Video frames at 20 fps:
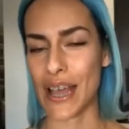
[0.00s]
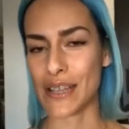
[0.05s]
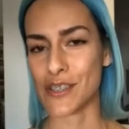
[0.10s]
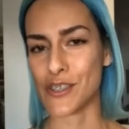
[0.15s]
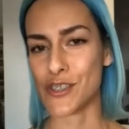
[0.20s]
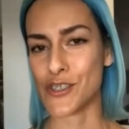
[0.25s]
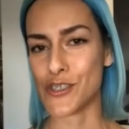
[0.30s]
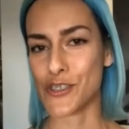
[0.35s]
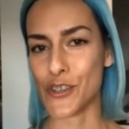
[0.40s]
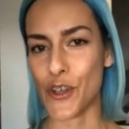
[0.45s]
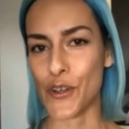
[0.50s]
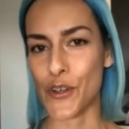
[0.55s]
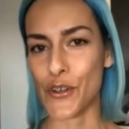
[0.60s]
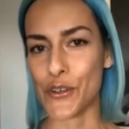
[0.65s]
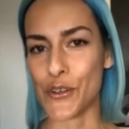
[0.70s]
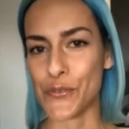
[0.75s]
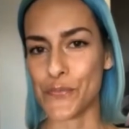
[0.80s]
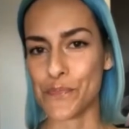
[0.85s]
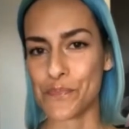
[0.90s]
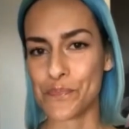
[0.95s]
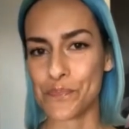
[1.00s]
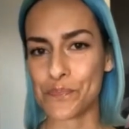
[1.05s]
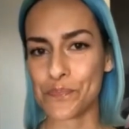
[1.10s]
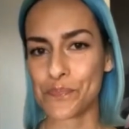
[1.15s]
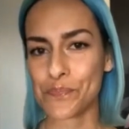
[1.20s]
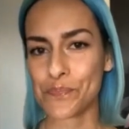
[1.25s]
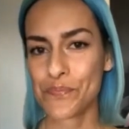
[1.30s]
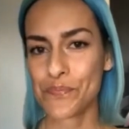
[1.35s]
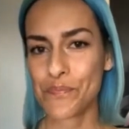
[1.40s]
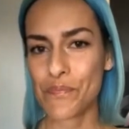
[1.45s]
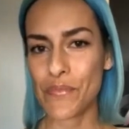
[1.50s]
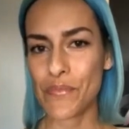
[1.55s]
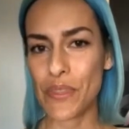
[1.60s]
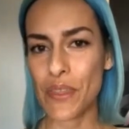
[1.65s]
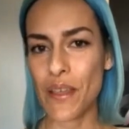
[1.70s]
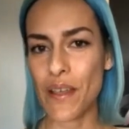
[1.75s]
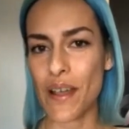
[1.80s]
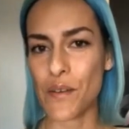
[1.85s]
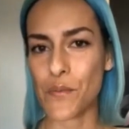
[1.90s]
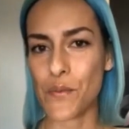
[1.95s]
And so
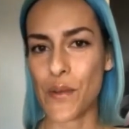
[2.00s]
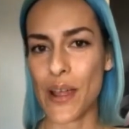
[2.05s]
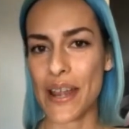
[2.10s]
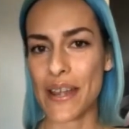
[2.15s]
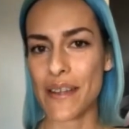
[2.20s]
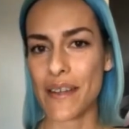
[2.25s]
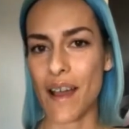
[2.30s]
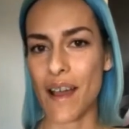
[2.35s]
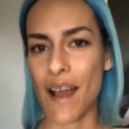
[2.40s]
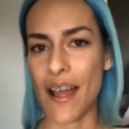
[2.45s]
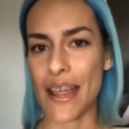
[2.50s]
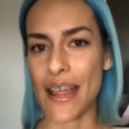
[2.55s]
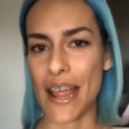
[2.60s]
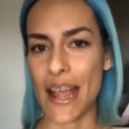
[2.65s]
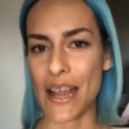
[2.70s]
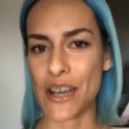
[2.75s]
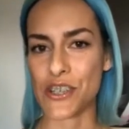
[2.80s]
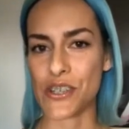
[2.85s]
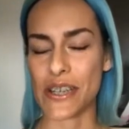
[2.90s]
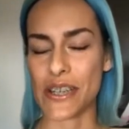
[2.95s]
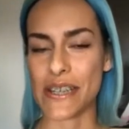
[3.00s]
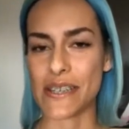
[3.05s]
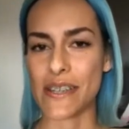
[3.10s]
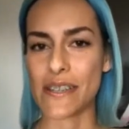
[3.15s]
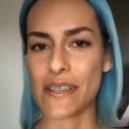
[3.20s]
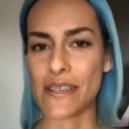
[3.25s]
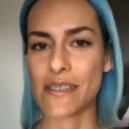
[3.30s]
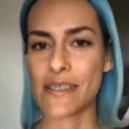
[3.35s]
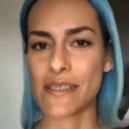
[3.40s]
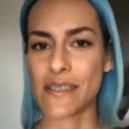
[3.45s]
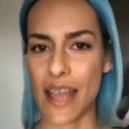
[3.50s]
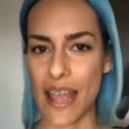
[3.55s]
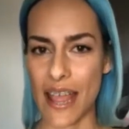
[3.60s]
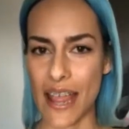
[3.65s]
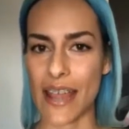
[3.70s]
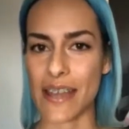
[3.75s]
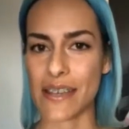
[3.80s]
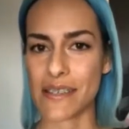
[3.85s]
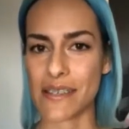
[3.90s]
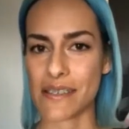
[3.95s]
when I actually did
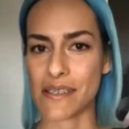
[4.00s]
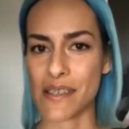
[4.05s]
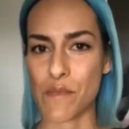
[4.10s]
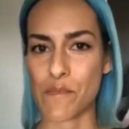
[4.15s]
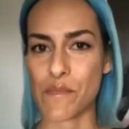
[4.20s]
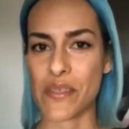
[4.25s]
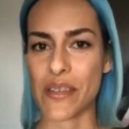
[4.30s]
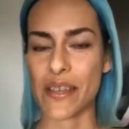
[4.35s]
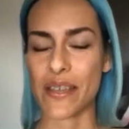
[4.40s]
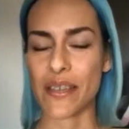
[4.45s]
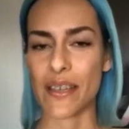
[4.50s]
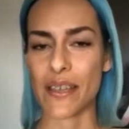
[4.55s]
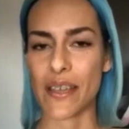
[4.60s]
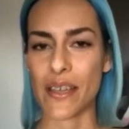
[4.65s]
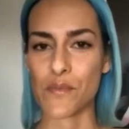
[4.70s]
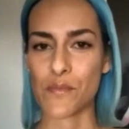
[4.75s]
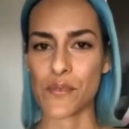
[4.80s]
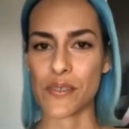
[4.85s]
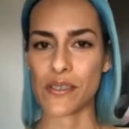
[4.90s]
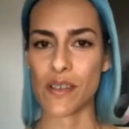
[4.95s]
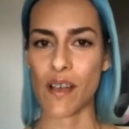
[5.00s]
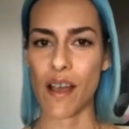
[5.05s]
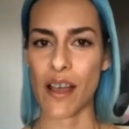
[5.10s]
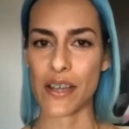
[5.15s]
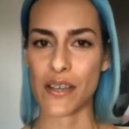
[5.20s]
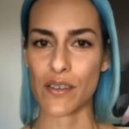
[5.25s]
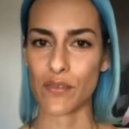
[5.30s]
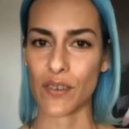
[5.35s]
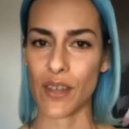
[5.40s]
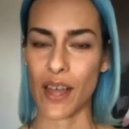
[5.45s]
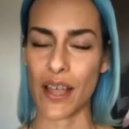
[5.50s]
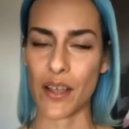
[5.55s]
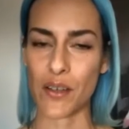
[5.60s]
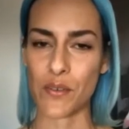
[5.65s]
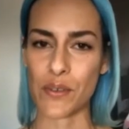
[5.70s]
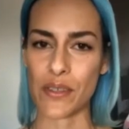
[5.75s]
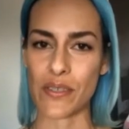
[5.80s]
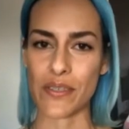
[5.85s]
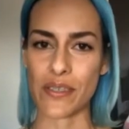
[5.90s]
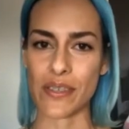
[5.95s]
enter something, it was kind of like
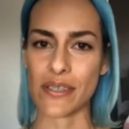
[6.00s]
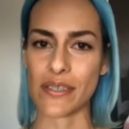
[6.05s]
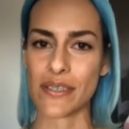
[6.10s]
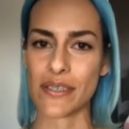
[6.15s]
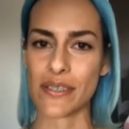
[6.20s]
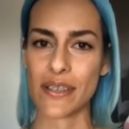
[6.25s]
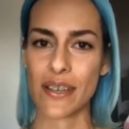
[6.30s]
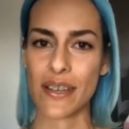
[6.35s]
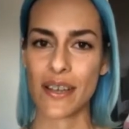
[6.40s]
with this,